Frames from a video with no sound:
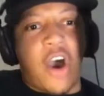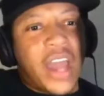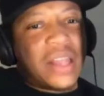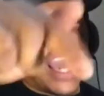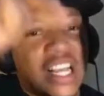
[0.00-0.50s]

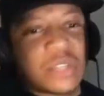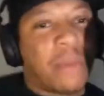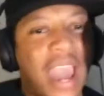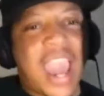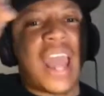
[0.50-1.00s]
And this
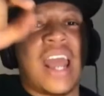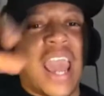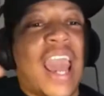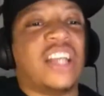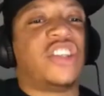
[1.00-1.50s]
man
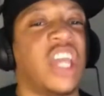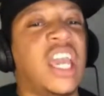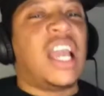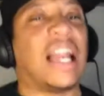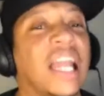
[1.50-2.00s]
is
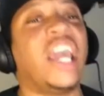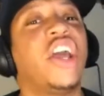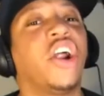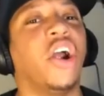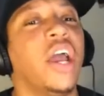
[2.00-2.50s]
the
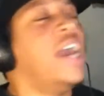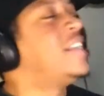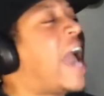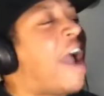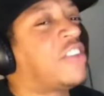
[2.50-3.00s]
leader. He's
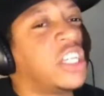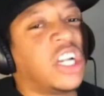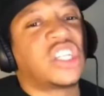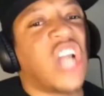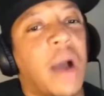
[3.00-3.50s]
averaging a
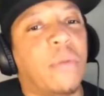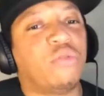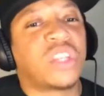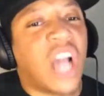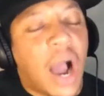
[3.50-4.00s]

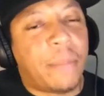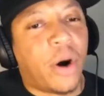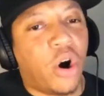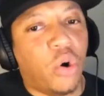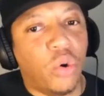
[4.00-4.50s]

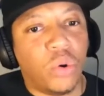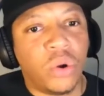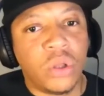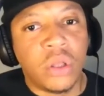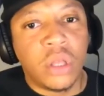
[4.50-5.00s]
double-double.
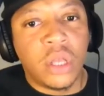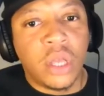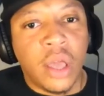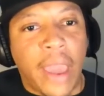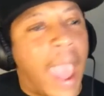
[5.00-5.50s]

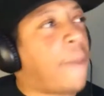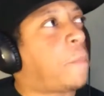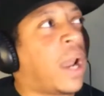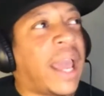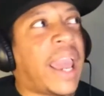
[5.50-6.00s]
And
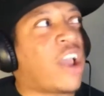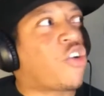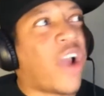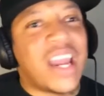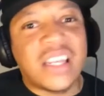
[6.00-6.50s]
playing
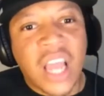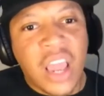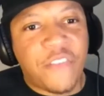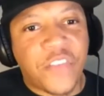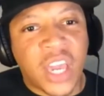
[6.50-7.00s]
great
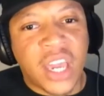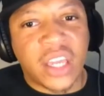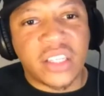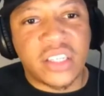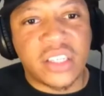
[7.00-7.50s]

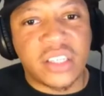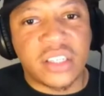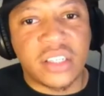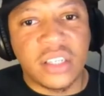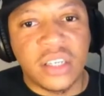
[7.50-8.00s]
defense.
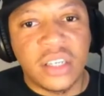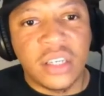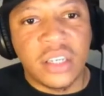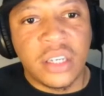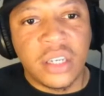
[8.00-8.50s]

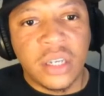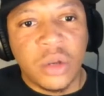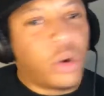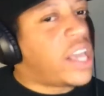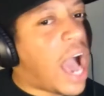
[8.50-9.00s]

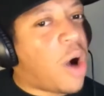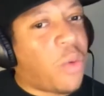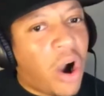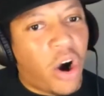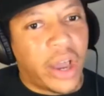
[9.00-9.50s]
What do y'all
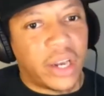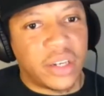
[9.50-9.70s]
want?